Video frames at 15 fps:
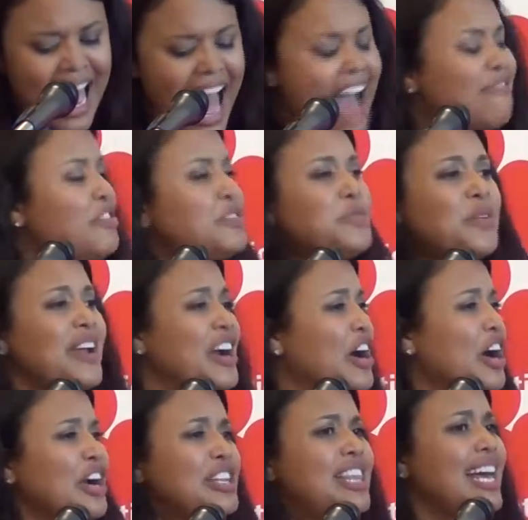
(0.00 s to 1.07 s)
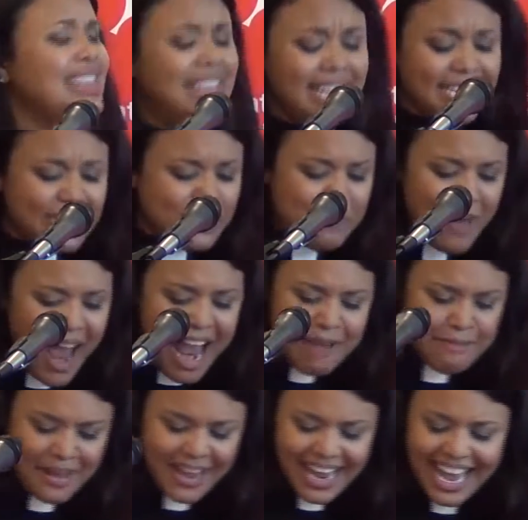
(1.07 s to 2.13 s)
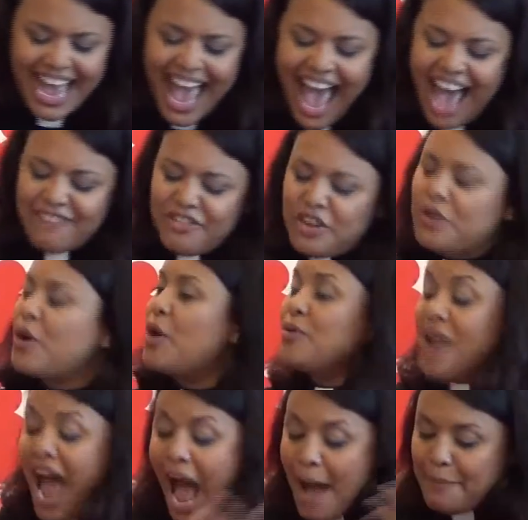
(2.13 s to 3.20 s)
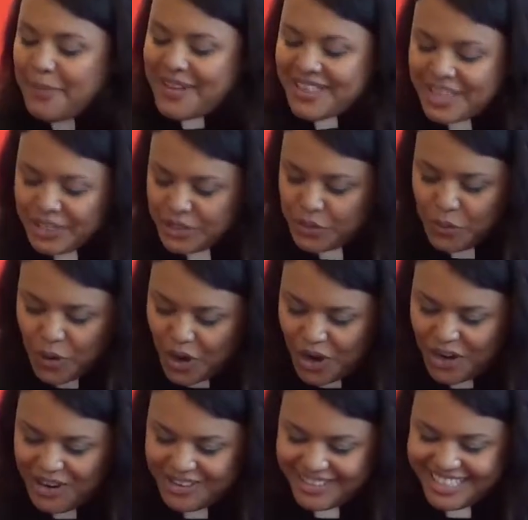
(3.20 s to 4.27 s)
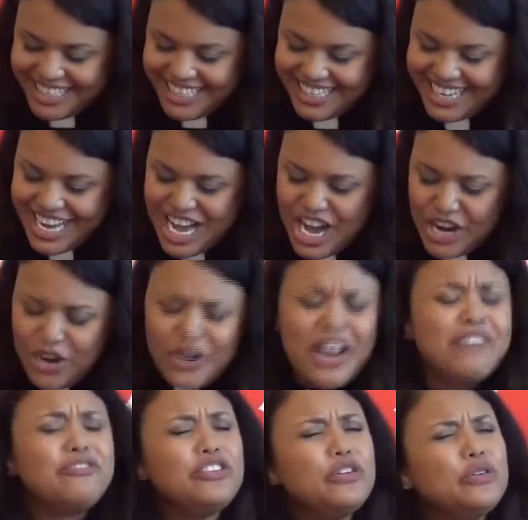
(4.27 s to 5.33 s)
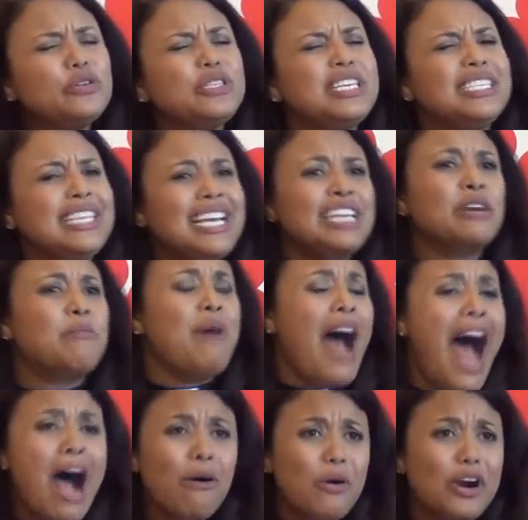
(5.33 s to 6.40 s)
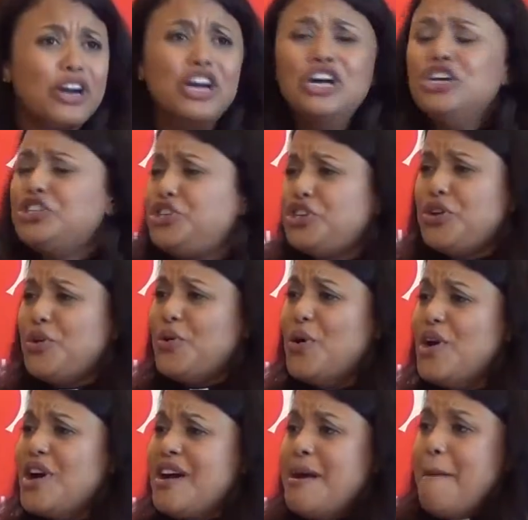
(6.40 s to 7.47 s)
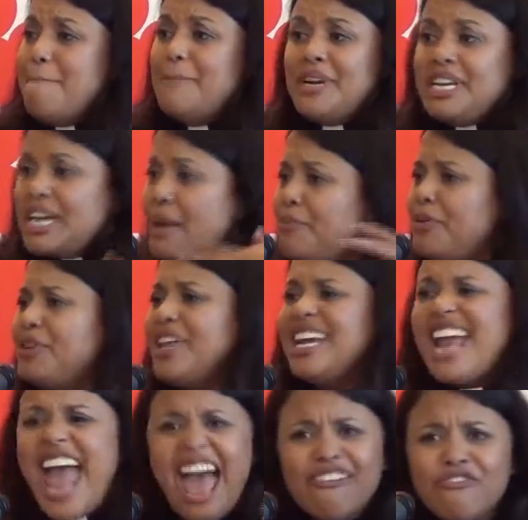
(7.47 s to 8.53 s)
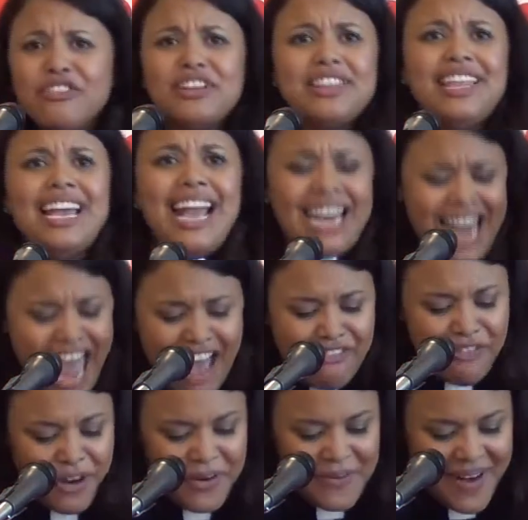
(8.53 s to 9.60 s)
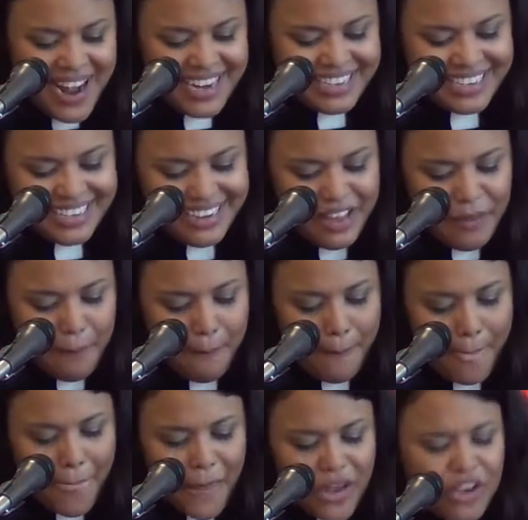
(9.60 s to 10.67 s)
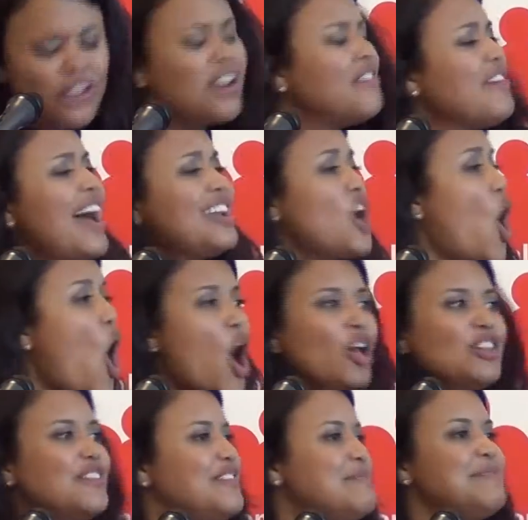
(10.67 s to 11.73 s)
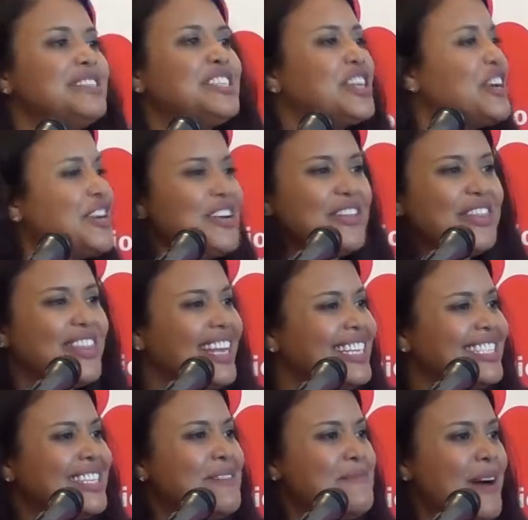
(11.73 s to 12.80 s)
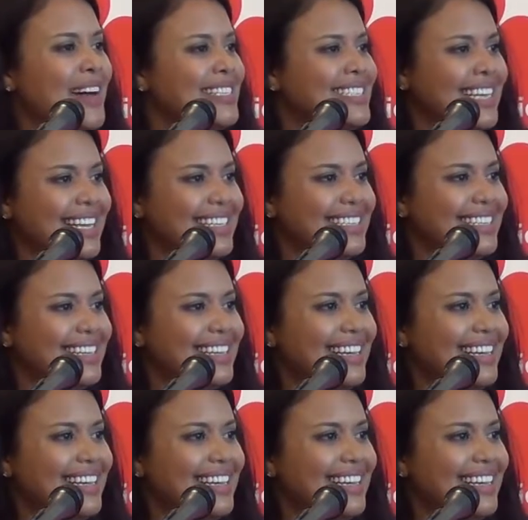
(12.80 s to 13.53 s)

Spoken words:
Haven't we heard that this baby, having grown up in this world, could have used his inner power to manipulate everything and everyone? Could have had all of the material things he wanted.